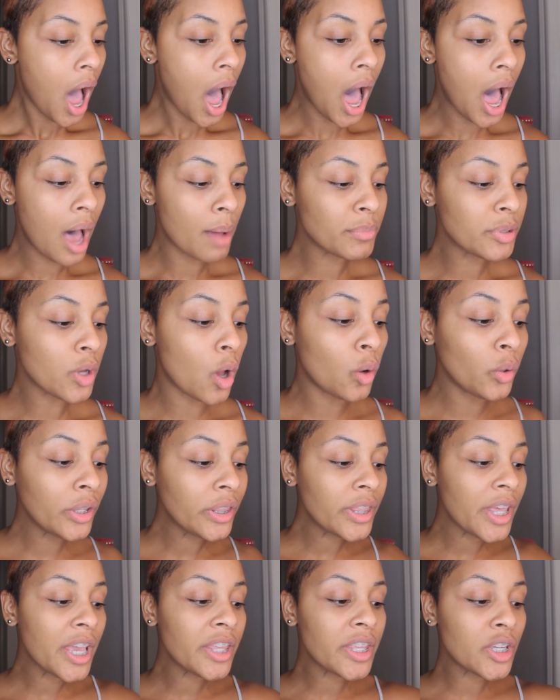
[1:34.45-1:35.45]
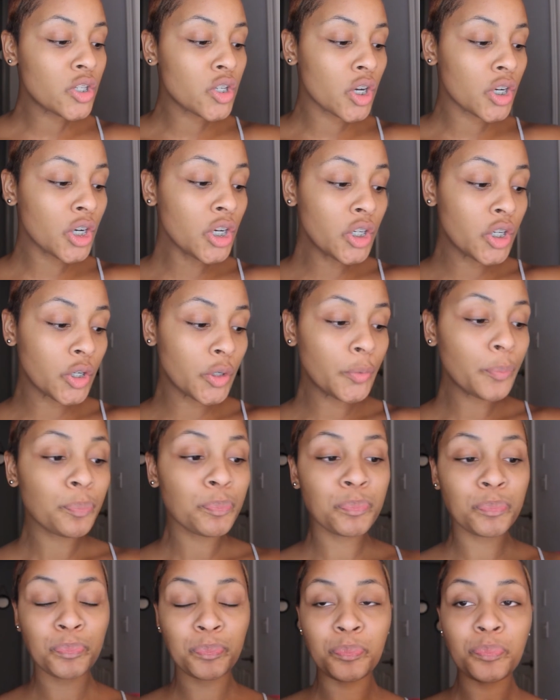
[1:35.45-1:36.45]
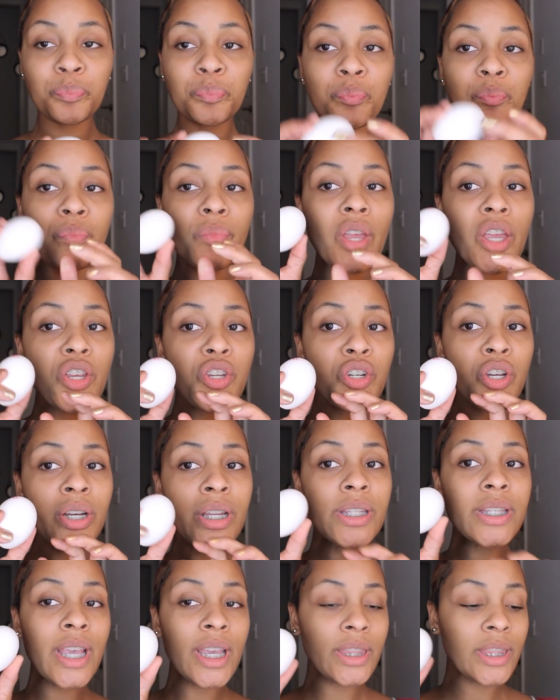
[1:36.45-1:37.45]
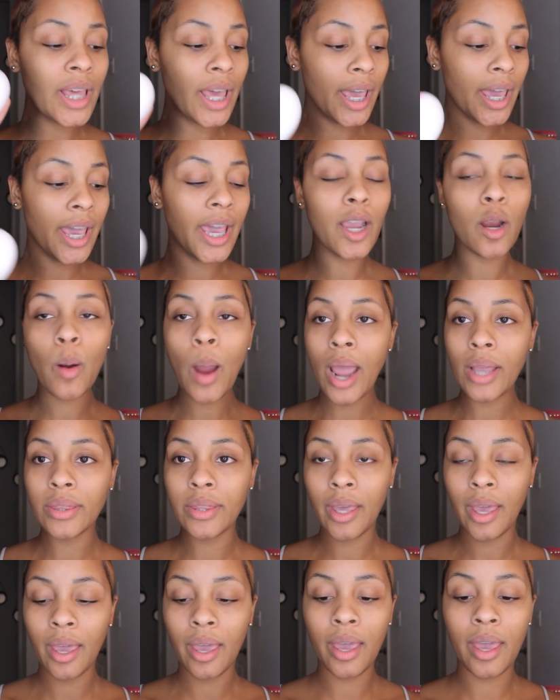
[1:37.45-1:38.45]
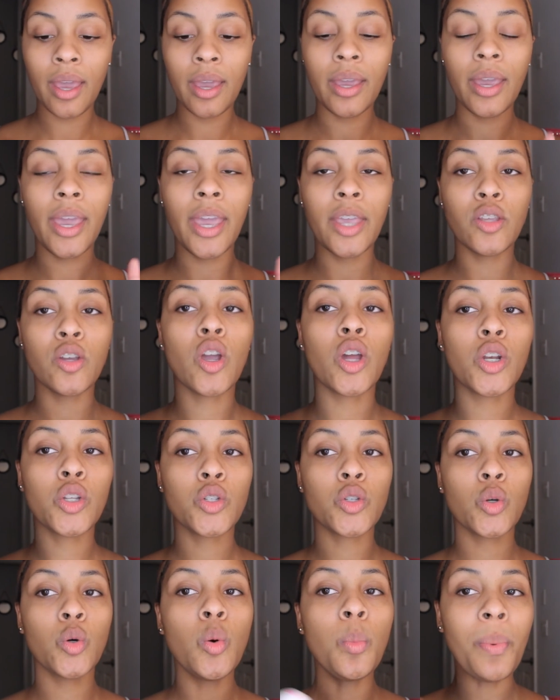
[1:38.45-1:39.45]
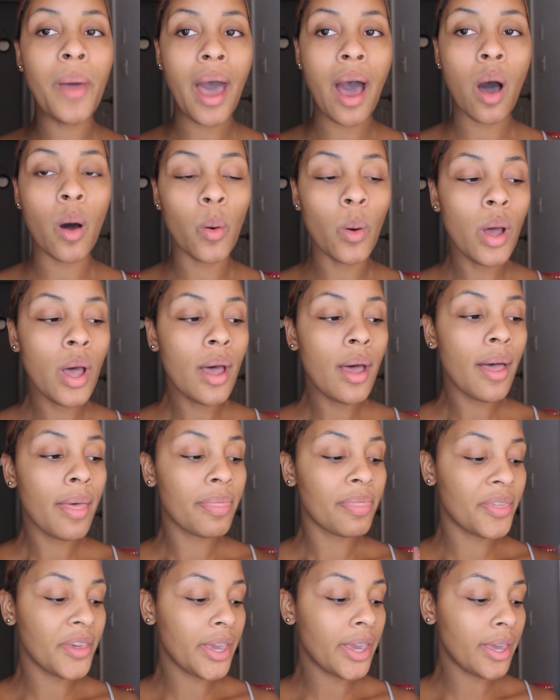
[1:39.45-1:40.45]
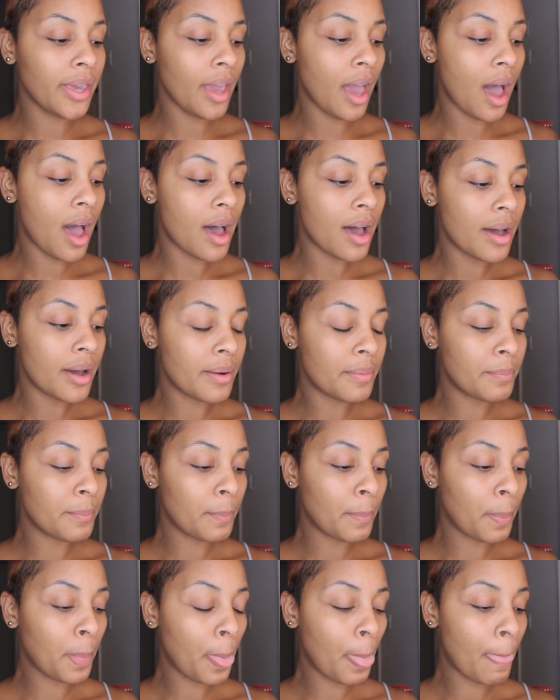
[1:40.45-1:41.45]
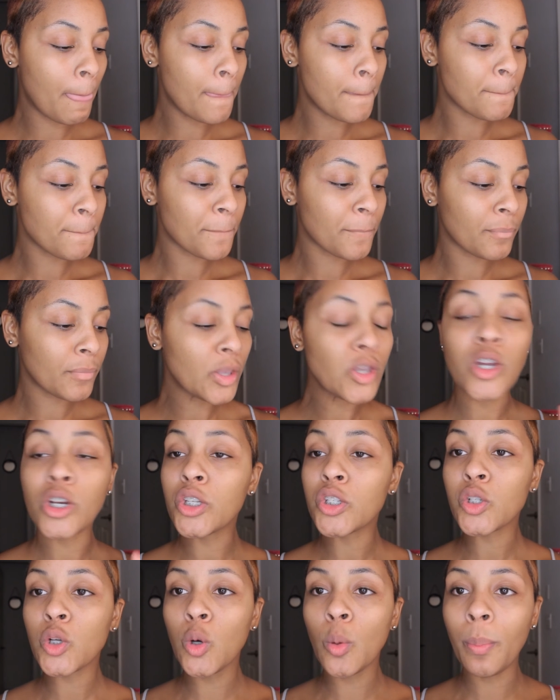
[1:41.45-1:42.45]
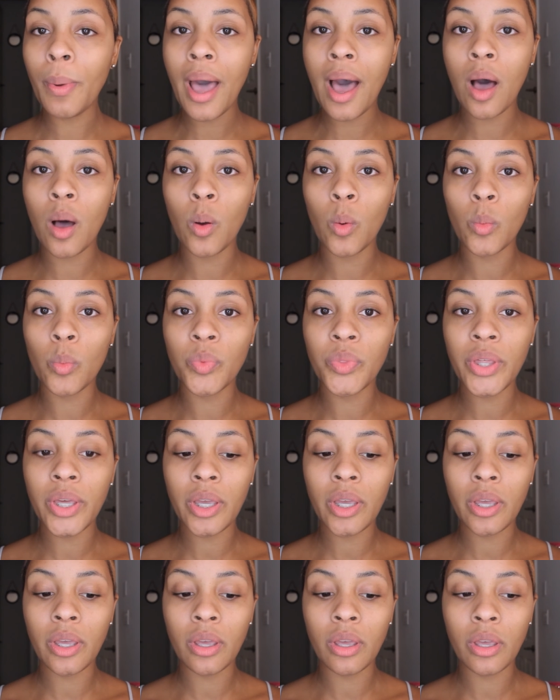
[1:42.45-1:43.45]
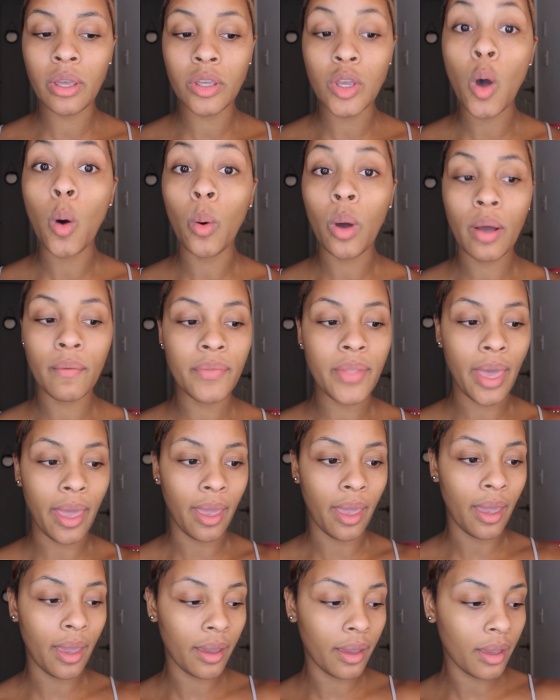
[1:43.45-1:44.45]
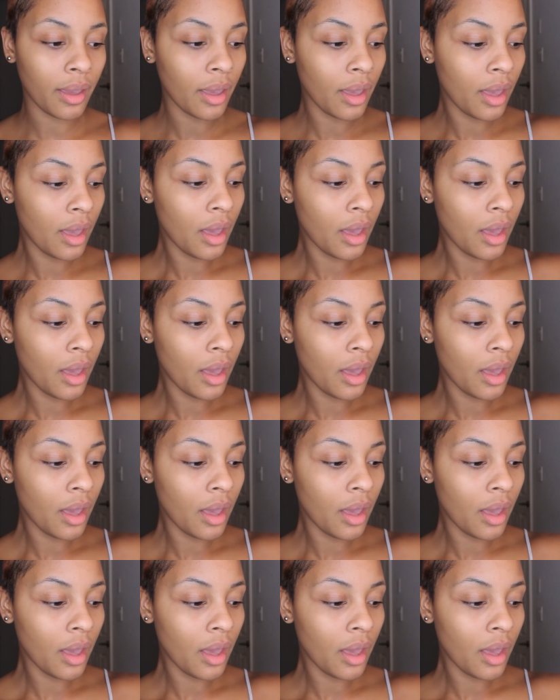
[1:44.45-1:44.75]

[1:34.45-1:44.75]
Um, so only thing that you're going to do is you're going to take the egg, crack the egg, and you're going to scoop out the, um, you're going to scoop out the yolk of the egg.